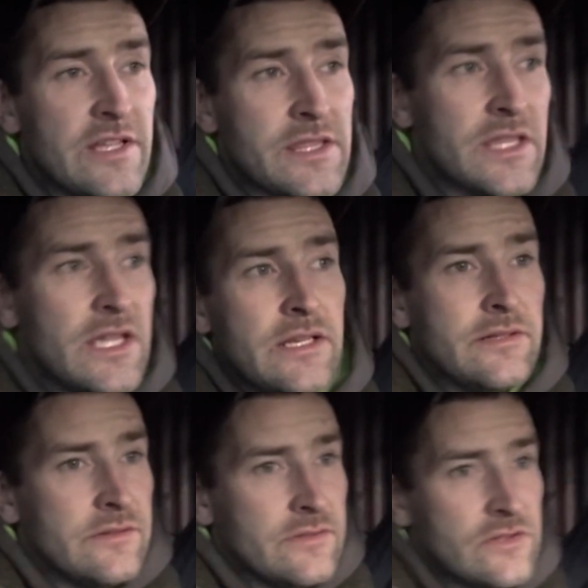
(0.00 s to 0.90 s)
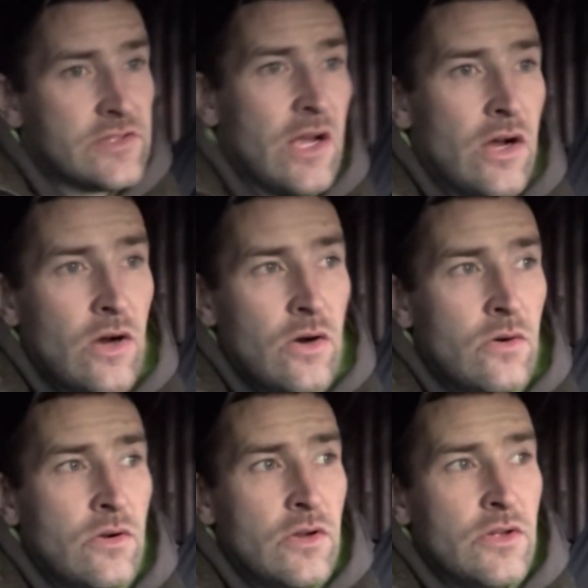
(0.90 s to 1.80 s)
really thin, so
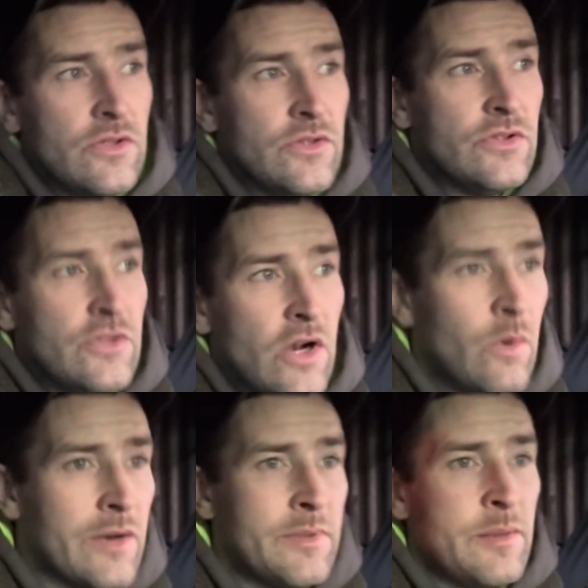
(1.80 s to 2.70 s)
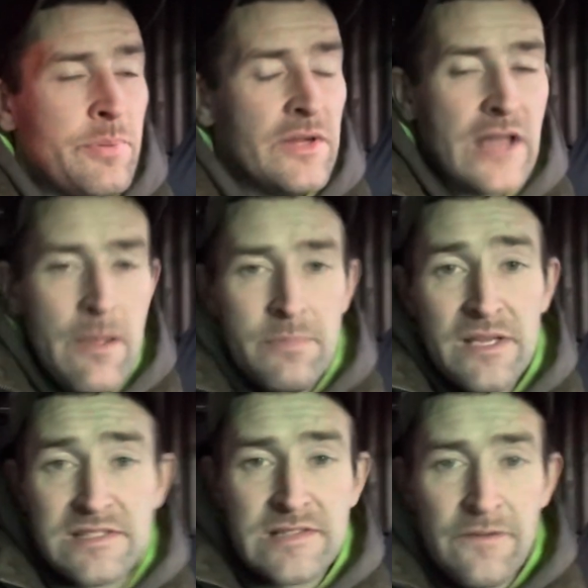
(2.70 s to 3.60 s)
you don't want to be putting that
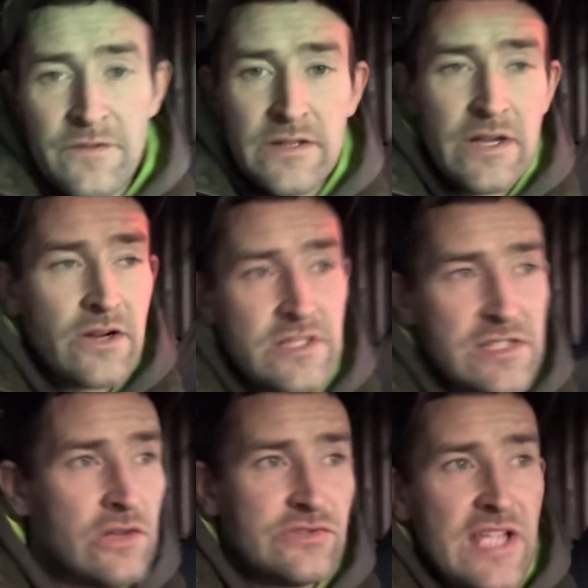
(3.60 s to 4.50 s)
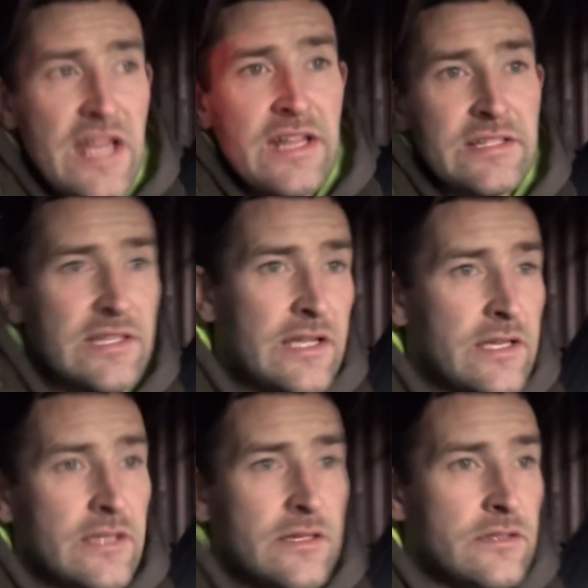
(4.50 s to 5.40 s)
big stuff in there because it'll dent it to
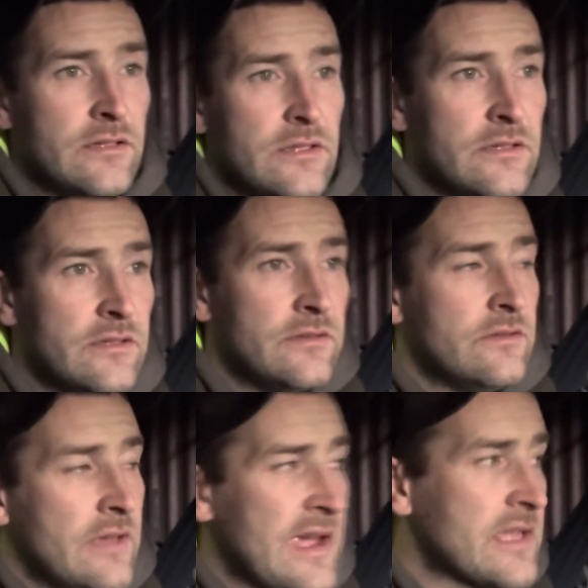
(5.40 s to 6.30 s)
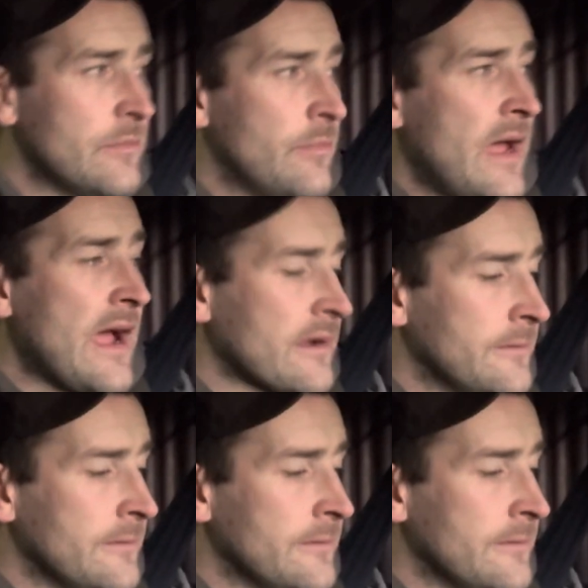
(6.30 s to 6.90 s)
pack it back.